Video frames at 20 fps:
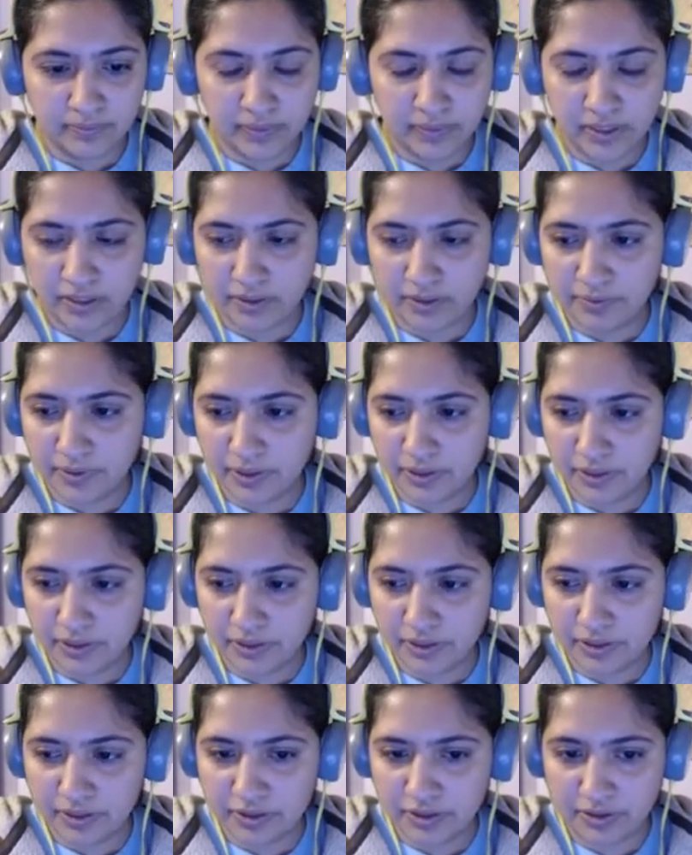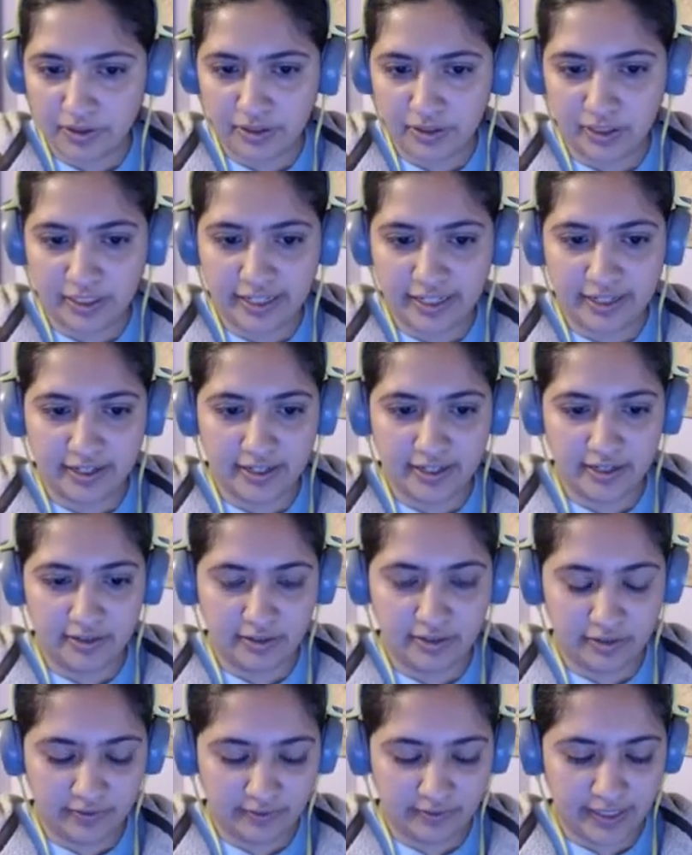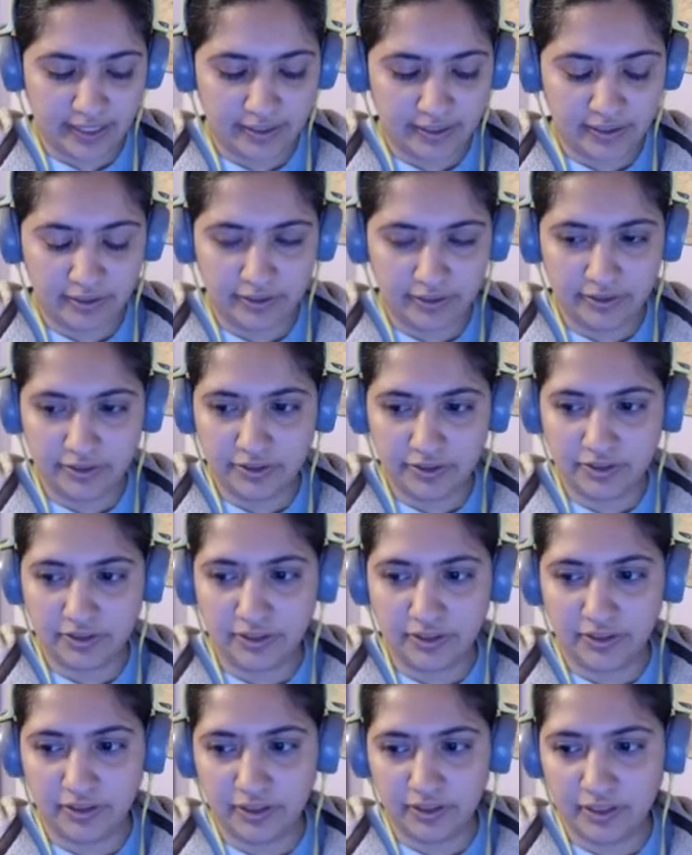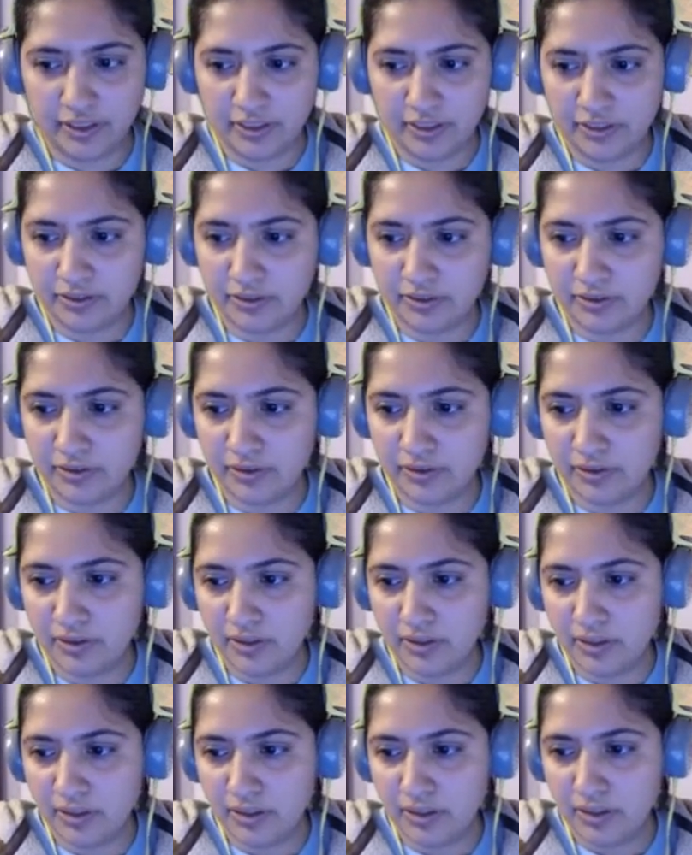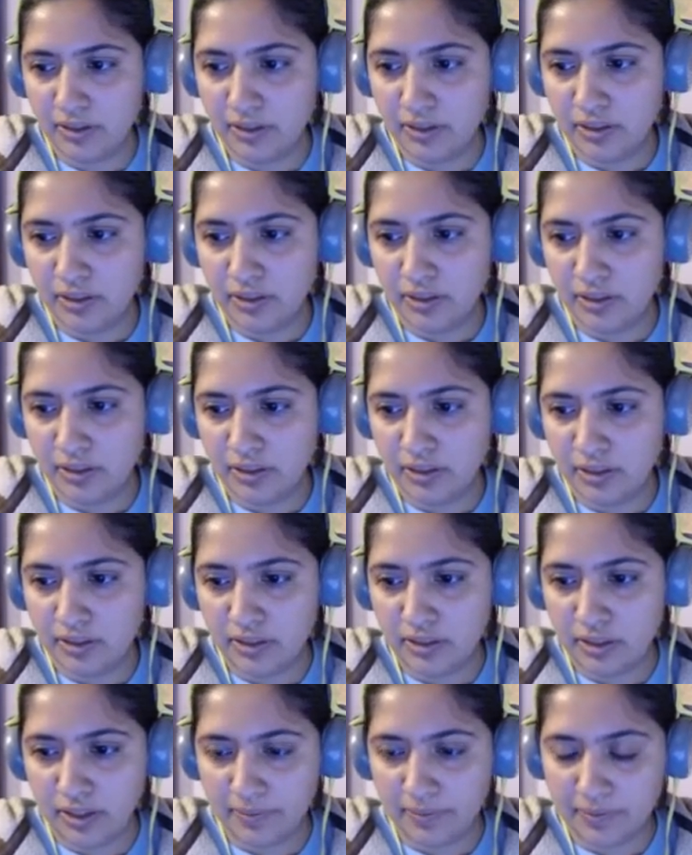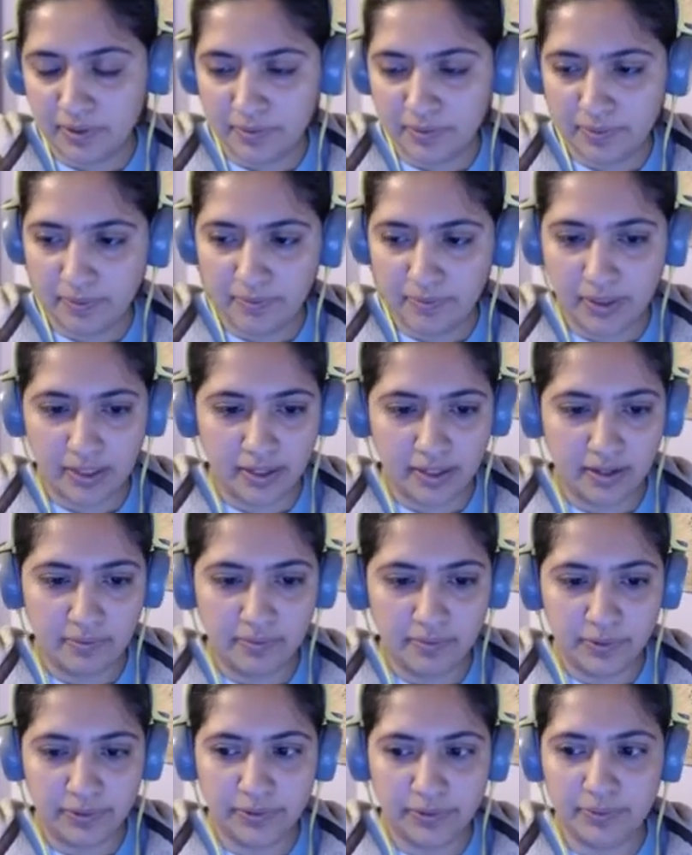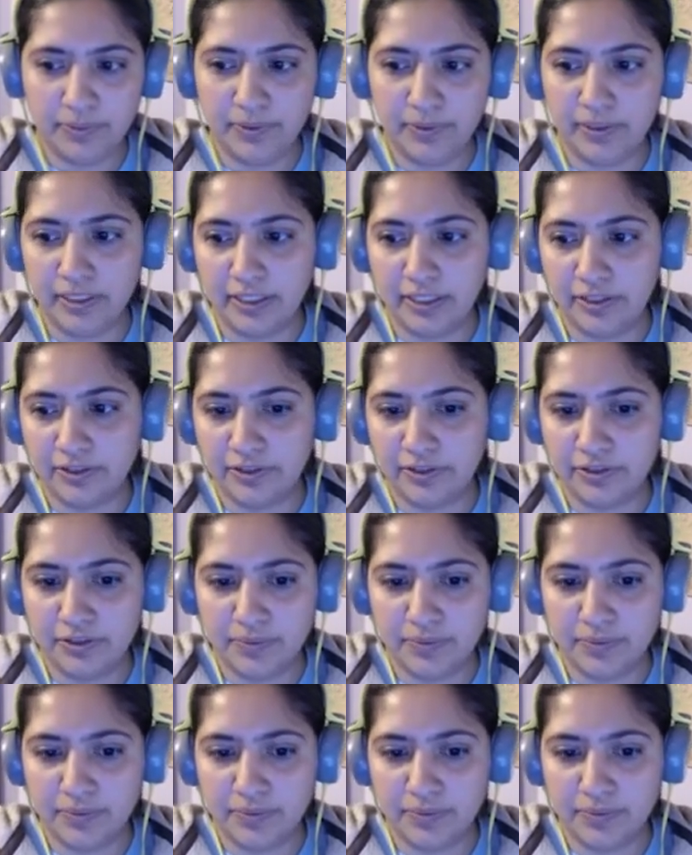and we're going to start laying down our flat colors on this. I'm going to be making multiple layers